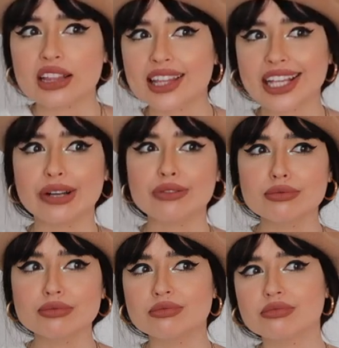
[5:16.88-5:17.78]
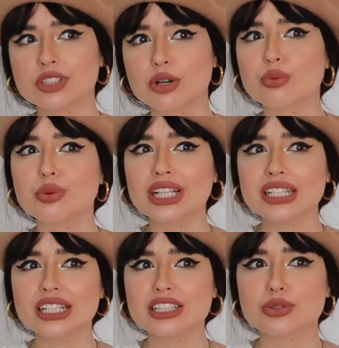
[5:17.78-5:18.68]
they don't
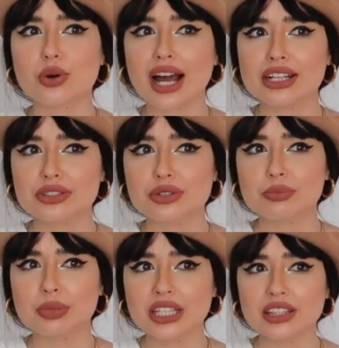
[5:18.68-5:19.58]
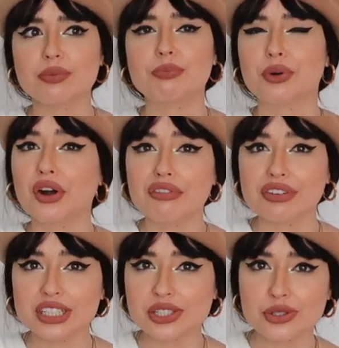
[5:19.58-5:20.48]
really try to be the
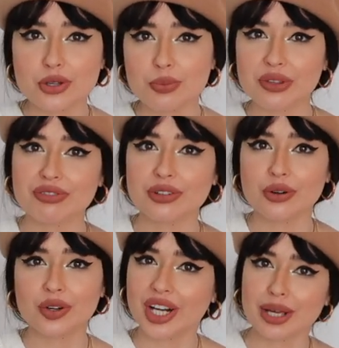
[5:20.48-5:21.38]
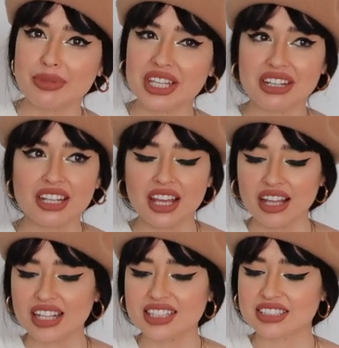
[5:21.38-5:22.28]
perfect dupe, if you know what I mean.
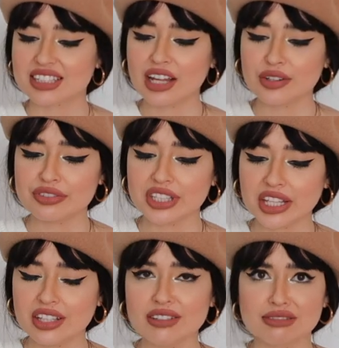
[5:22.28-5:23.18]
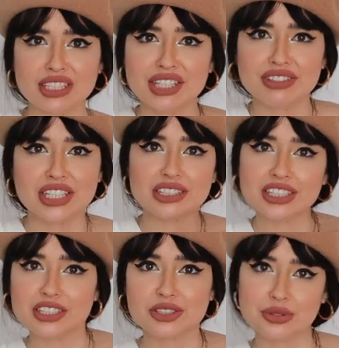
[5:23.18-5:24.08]
It's kind of, they give their
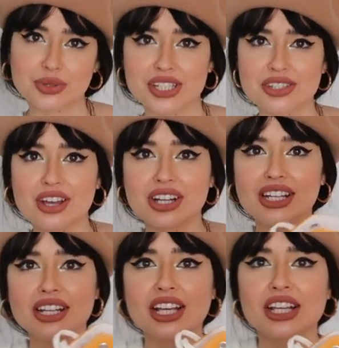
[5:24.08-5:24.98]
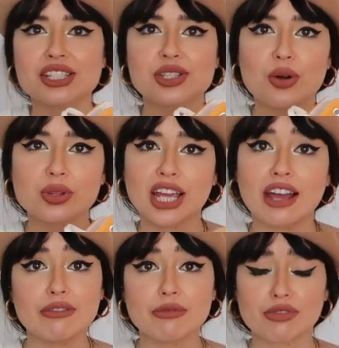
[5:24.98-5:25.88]
little twist on it. So they
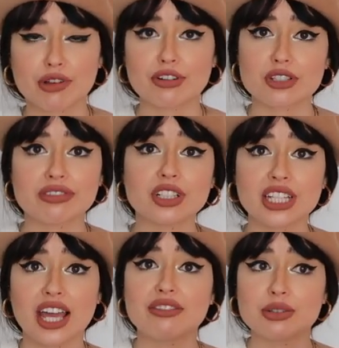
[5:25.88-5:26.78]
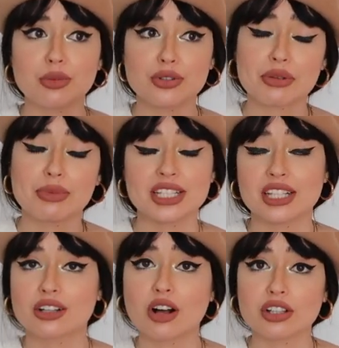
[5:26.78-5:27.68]
have, first of all, they have the most
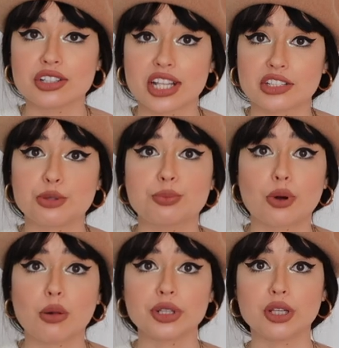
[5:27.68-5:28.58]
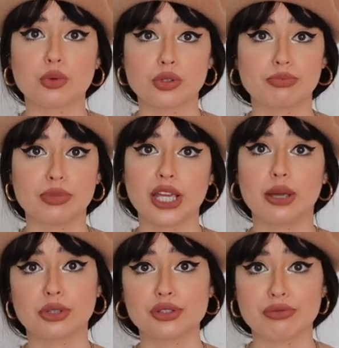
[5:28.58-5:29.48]
amazing colors that you probably won't be
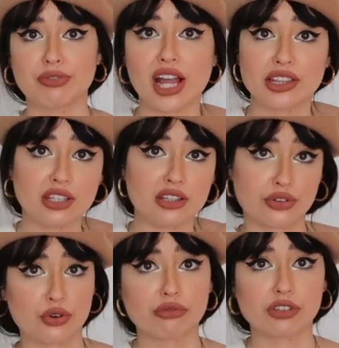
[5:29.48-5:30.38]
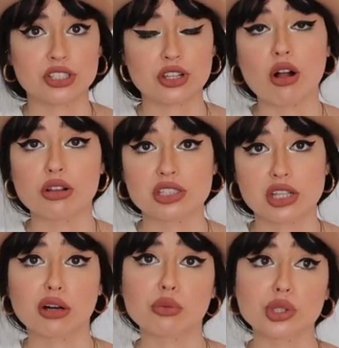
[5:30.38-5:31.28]
able to find in the Converse
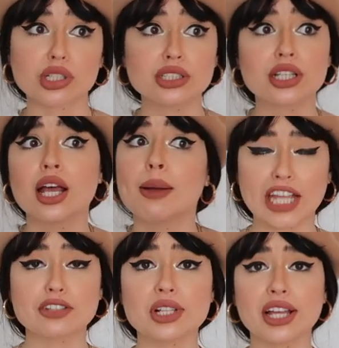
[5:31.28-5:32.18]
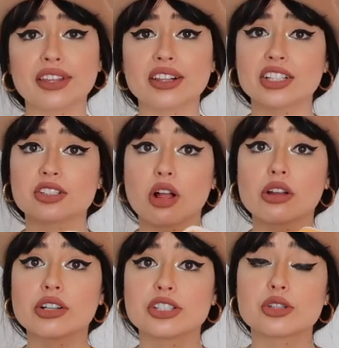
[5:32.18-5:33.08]
All-Star world. Actually, I think this
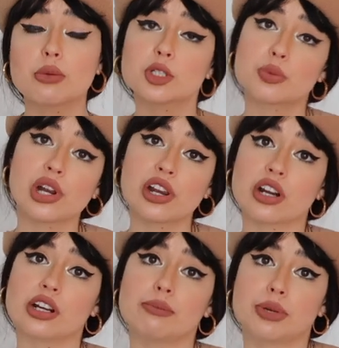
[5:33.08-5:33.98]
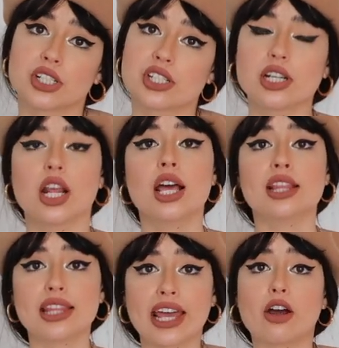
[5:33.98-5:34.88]
color is so much prettier in person
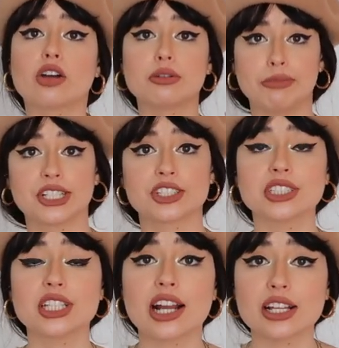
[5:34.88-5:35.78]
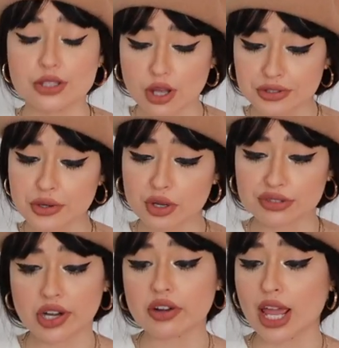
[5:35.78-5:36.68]
than on the pictures that I saw, so I was
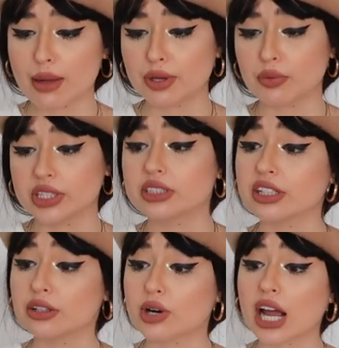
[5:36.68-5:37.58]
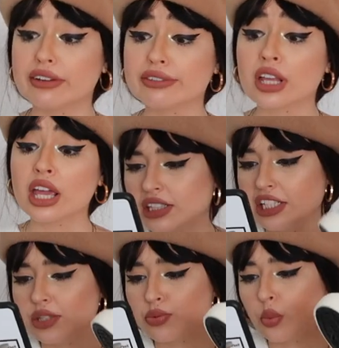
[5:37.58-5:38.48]
very happy when they arrived.
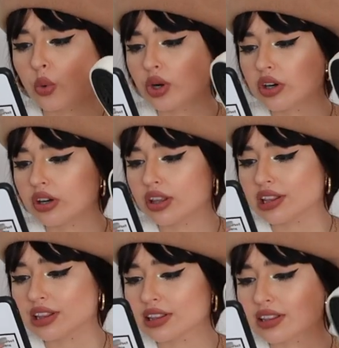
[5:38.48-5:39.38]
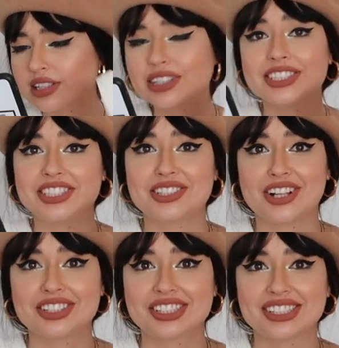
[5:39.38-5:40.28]
These were $13.
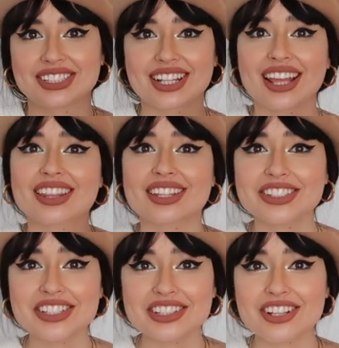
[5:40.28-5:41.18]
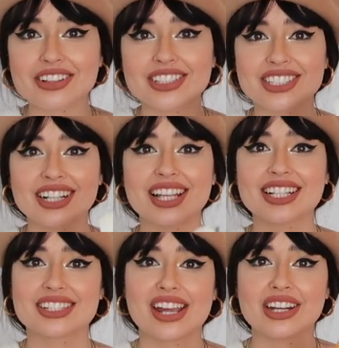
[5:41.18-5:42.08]
$13 are
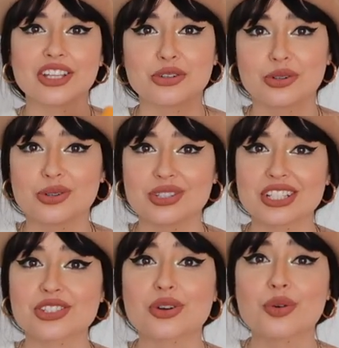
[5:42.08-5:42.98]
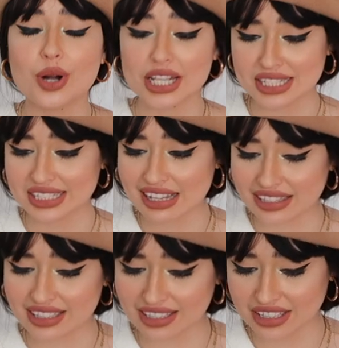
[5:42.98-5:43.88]
like 10 euros. It's crazy
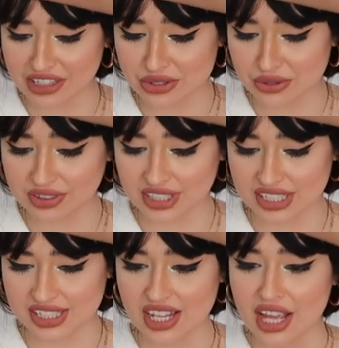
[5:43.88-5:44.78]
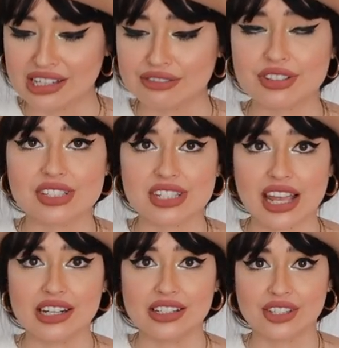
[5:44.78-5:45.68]
that they can do this for
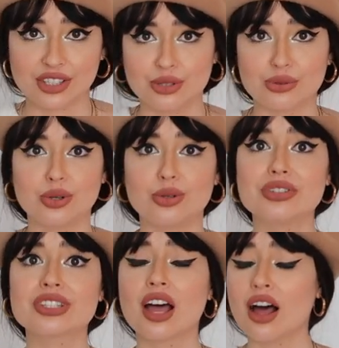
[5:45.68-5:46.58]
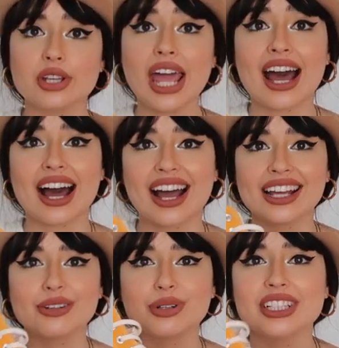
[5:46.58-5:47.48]
10 euros. So yeah,
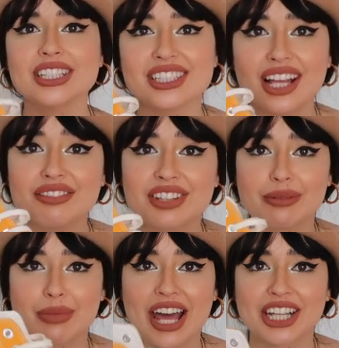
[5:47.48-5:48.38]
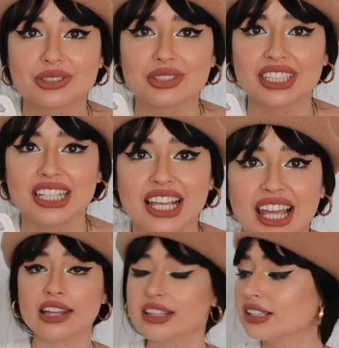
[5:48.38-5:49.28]
I really love them actually.
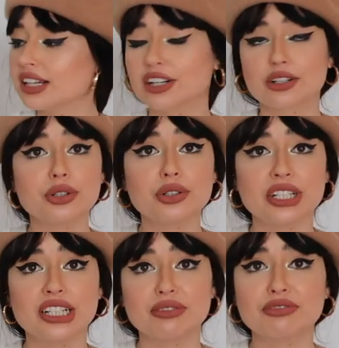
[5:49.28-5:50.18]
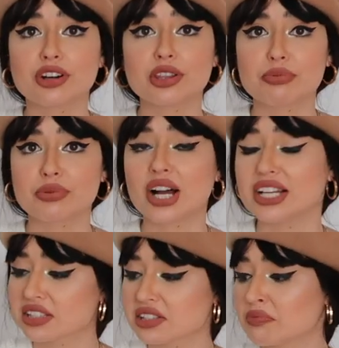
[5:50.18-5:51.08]
I think they are cool and for the
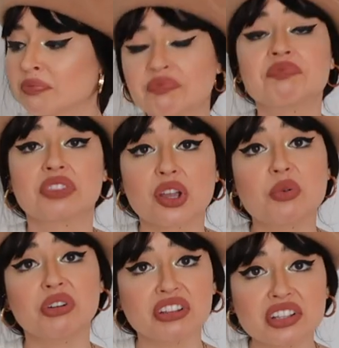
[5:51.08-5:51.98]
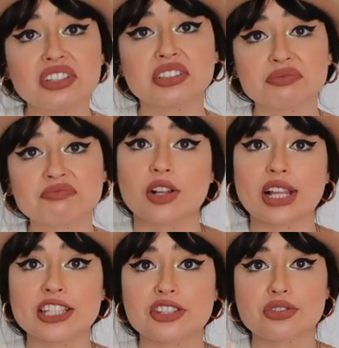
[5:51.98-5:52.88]
price, worth it. So
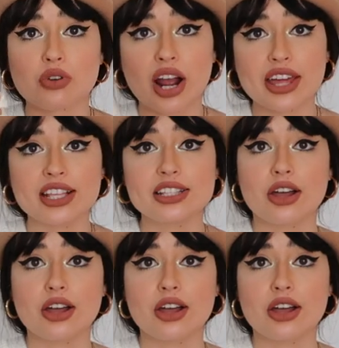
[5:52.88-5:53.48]
let's try this